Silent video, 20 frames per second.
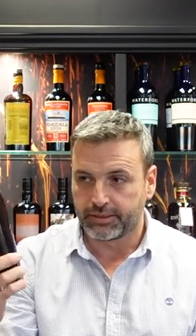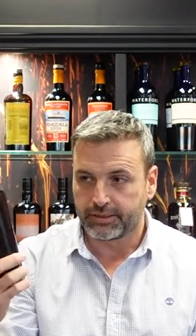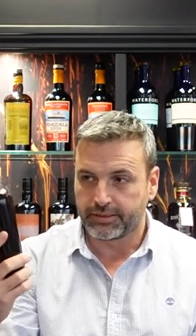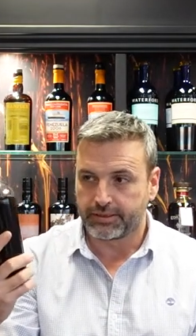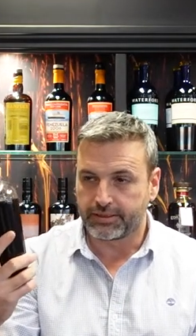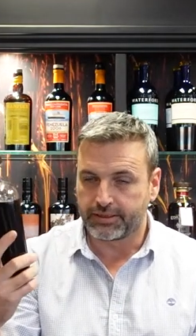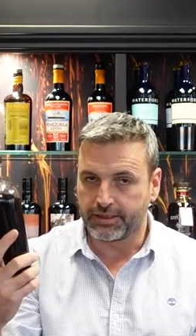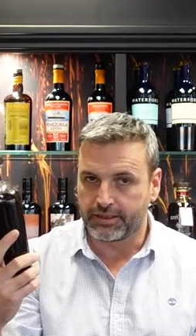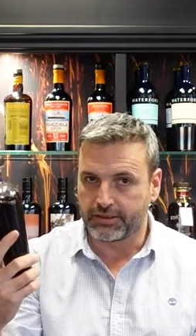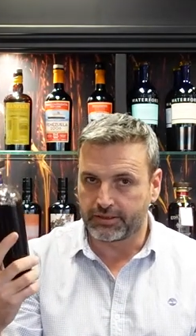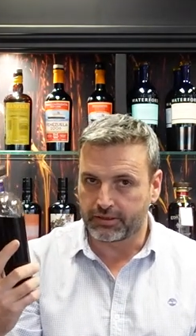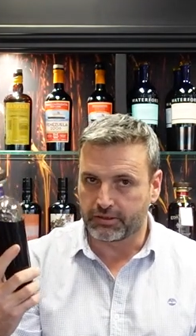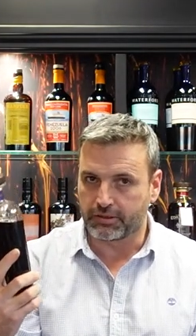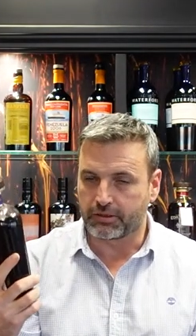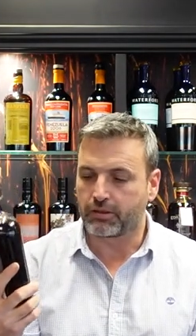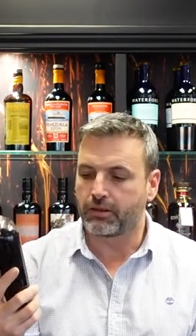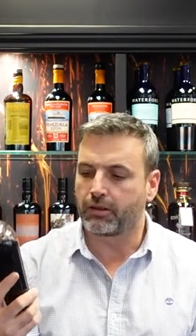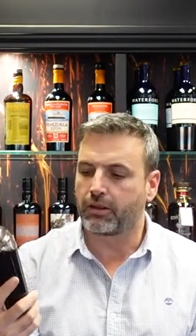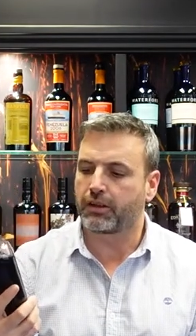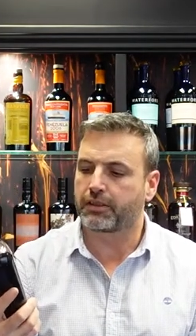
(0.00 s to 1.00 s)

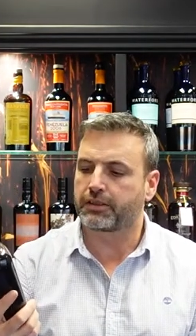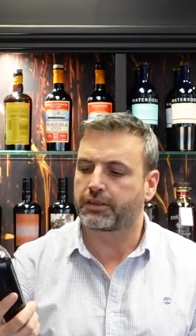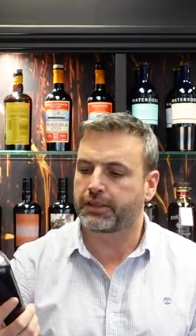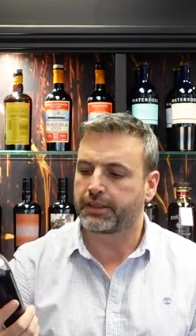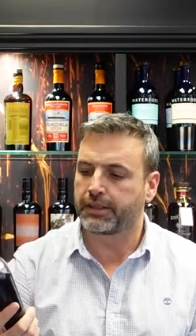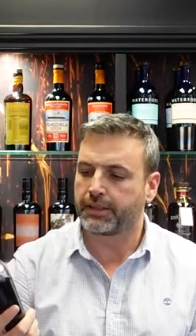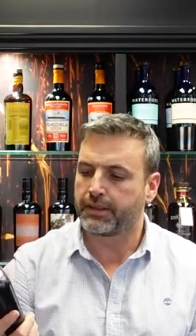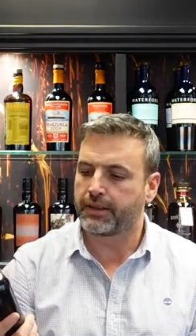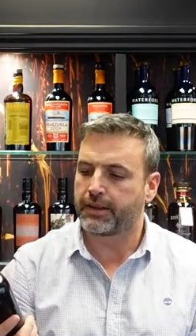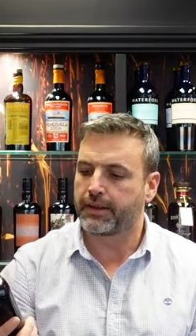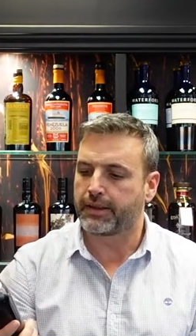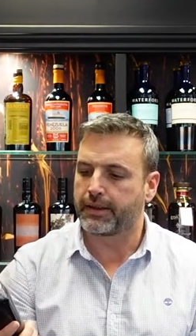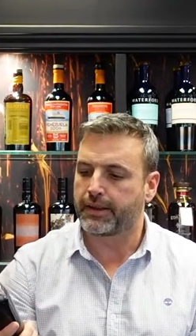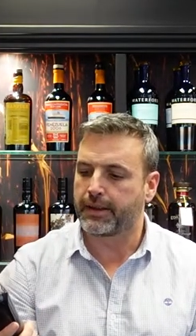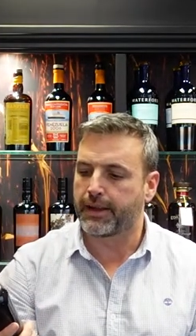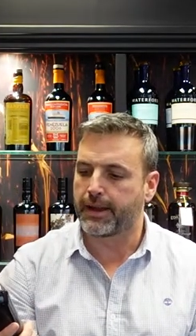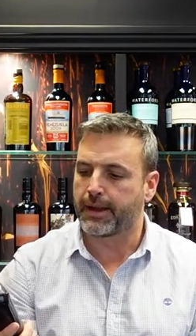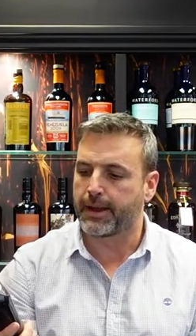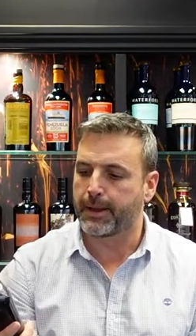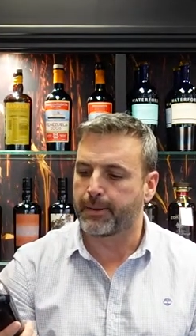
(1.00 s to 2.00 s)
seasoned cask.
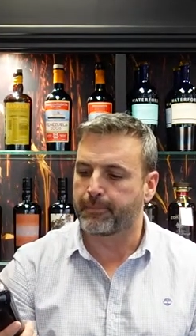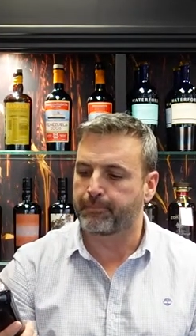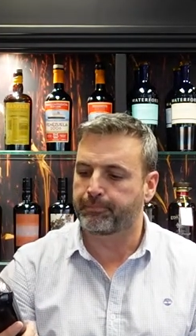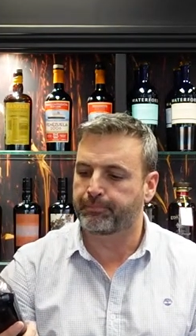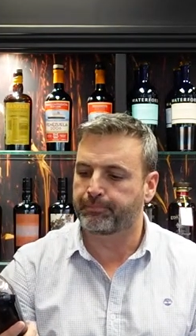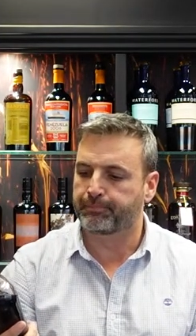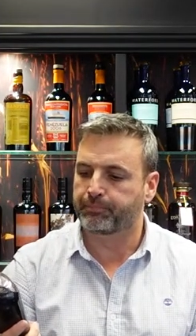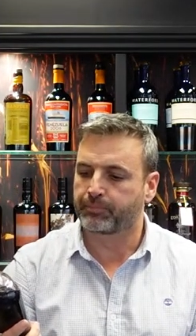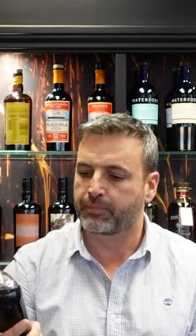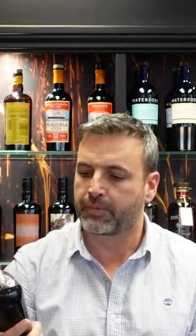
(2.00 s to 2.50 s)
Bottled